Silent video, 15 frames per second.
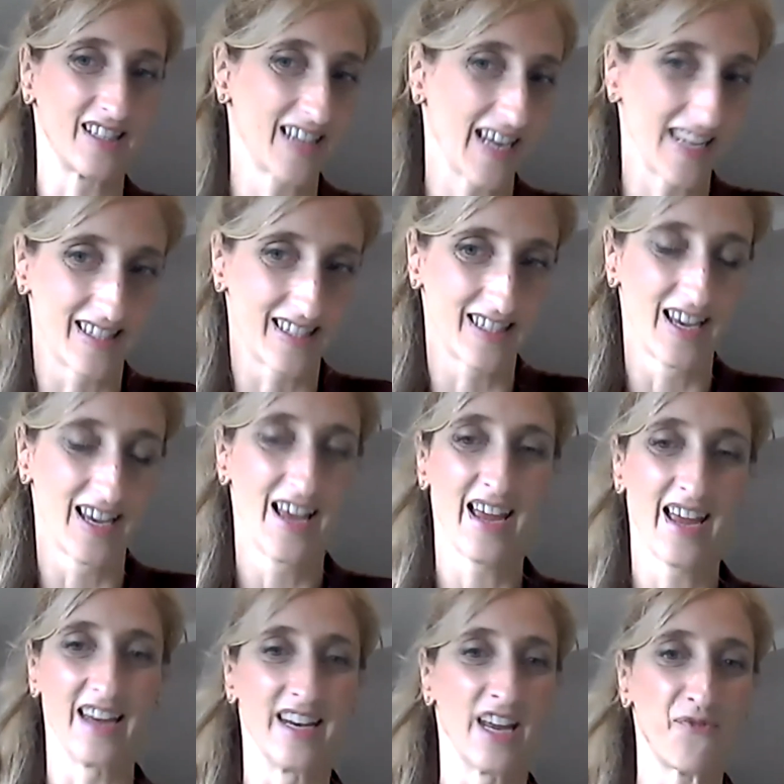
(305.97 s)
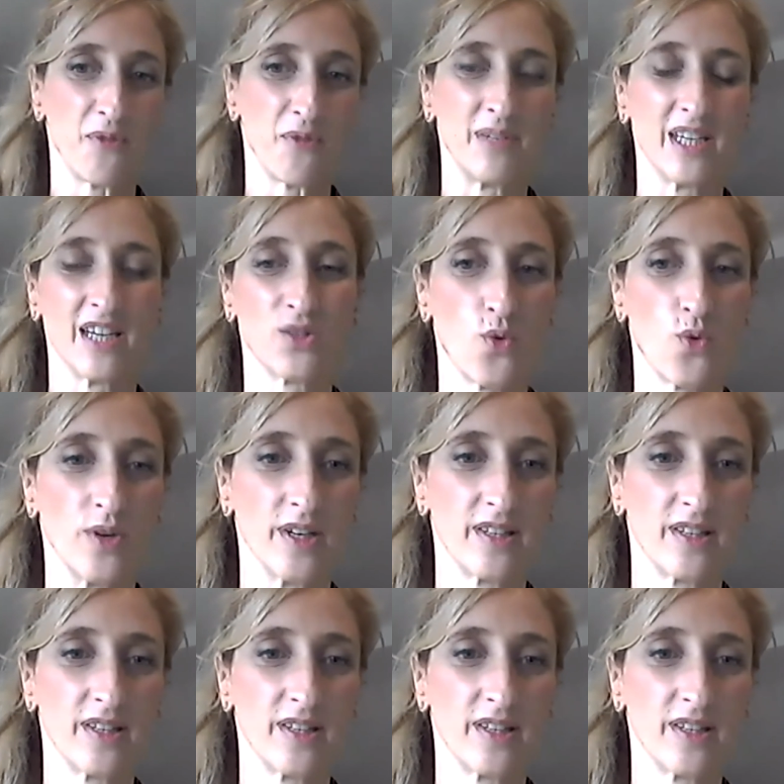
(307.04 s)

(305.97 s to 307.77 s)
test in FMD at all.